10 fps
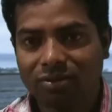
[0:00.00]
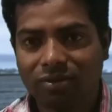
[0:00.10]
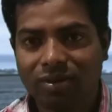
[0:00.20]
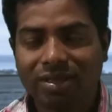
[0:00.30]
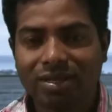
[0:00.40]

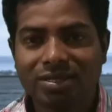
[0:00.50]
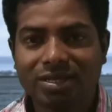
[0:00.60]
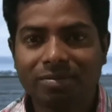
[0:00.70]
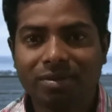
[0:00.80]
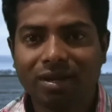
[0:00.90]
So in
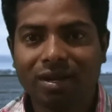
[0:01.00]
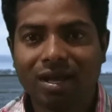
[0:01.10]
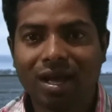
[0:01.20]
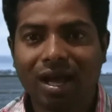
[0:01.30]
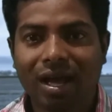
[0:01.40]
this chapter
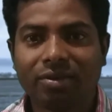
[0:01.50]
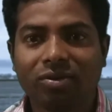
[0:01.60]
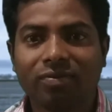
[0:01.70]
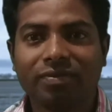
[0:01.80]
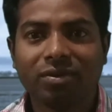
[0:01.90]
I
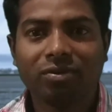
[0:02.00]
hope